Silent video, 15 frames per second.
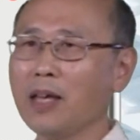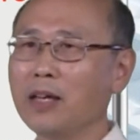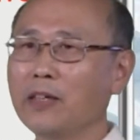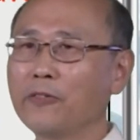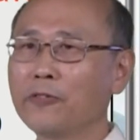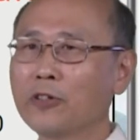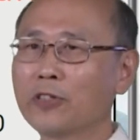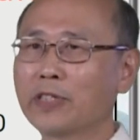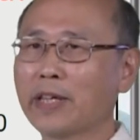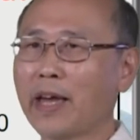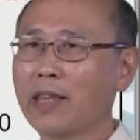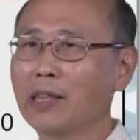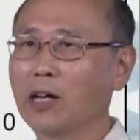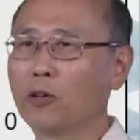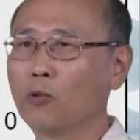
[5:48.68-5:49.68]
if you
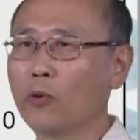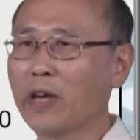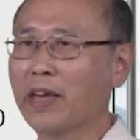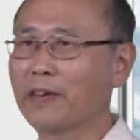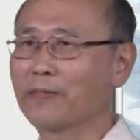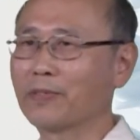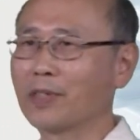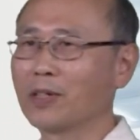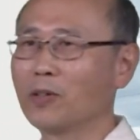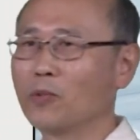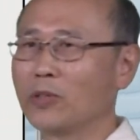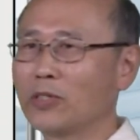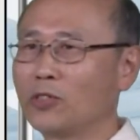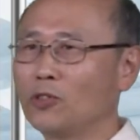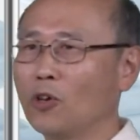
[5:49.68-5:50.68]
send a wave
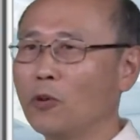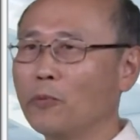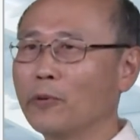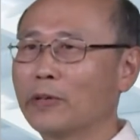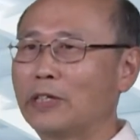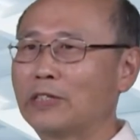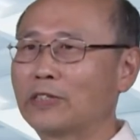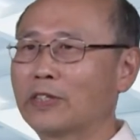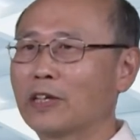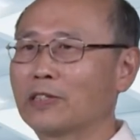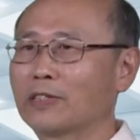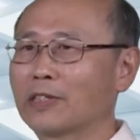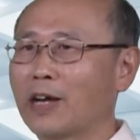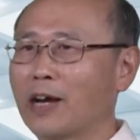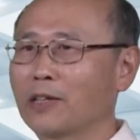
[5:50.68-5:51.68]
with normal
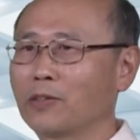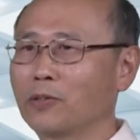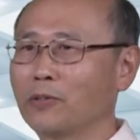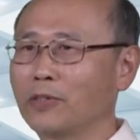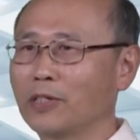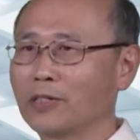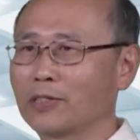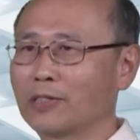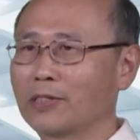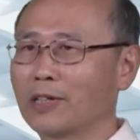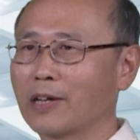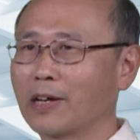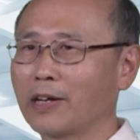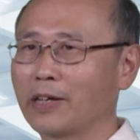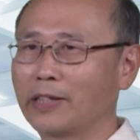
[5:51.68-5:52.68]
instance onto this
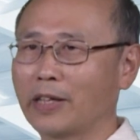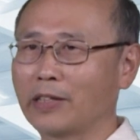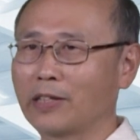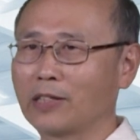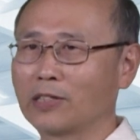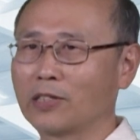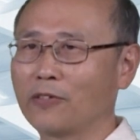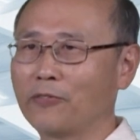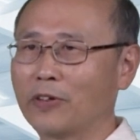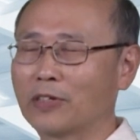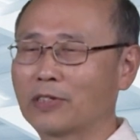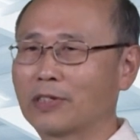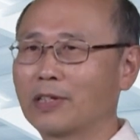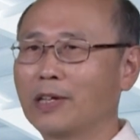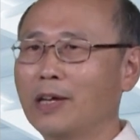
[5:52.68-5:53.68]
conducting
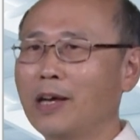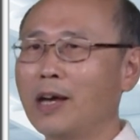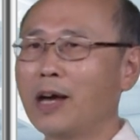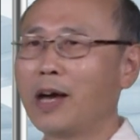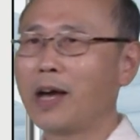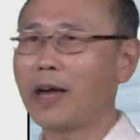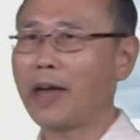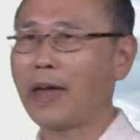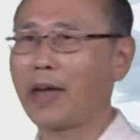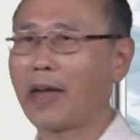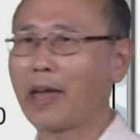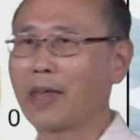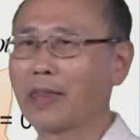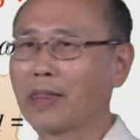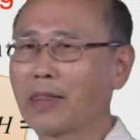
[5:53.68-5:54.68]
surface,
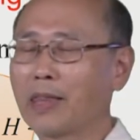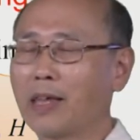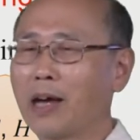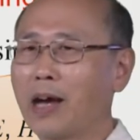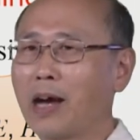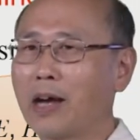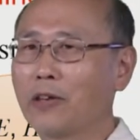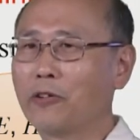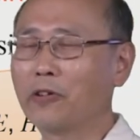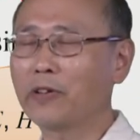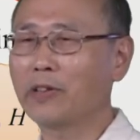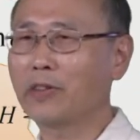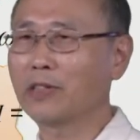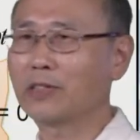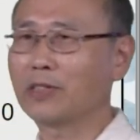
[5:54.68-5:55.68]
and you're
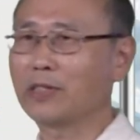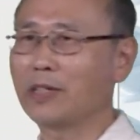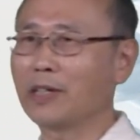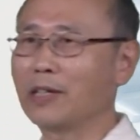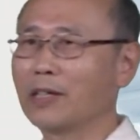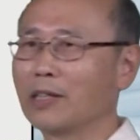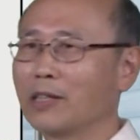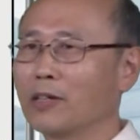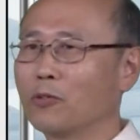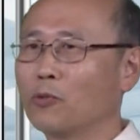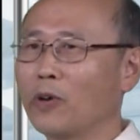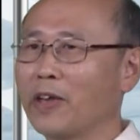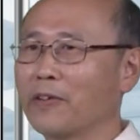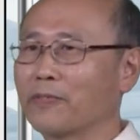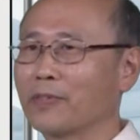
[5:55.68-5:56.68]
going to see the
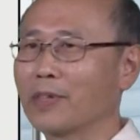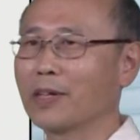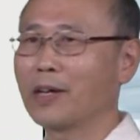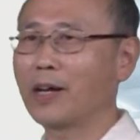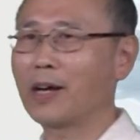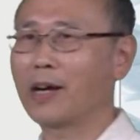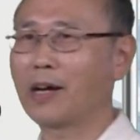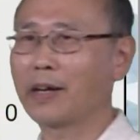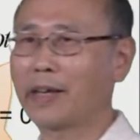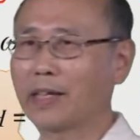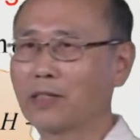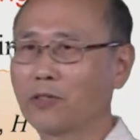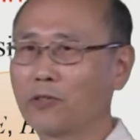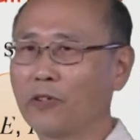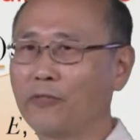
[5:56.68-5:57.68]
wave
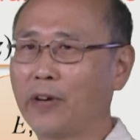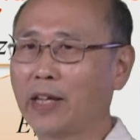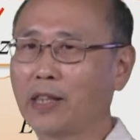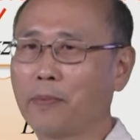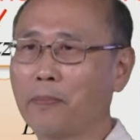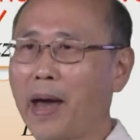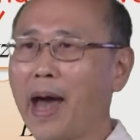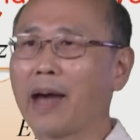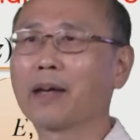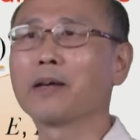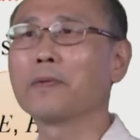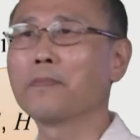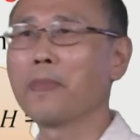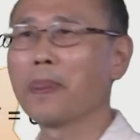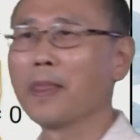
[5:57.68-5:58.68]
gets reflected back,
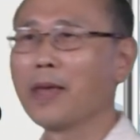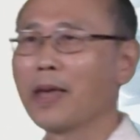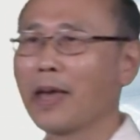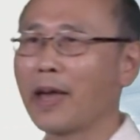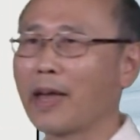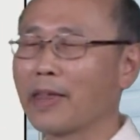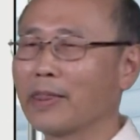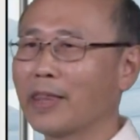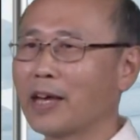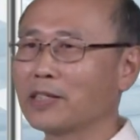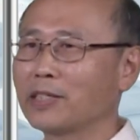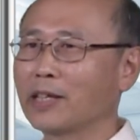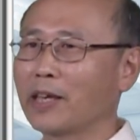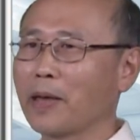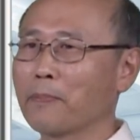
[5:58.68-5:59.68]
and
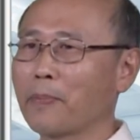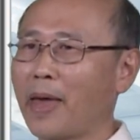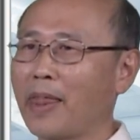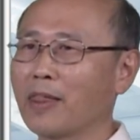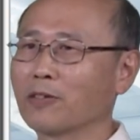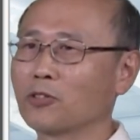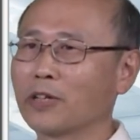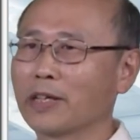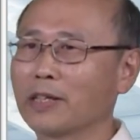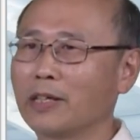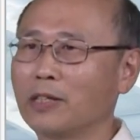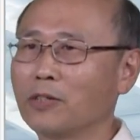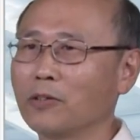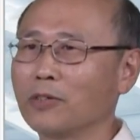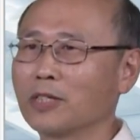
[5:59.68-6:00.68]
nothing can penetrate
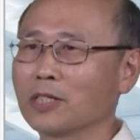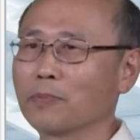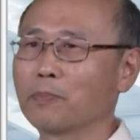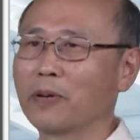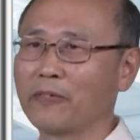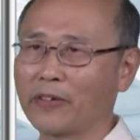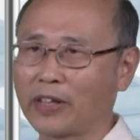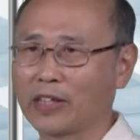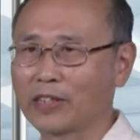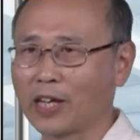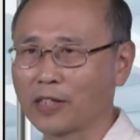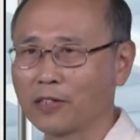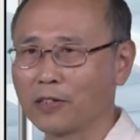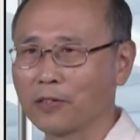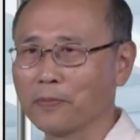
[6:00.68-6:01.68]
into this perfect
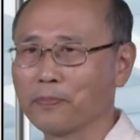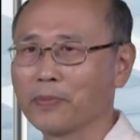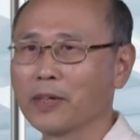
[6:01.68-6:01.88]
conductor.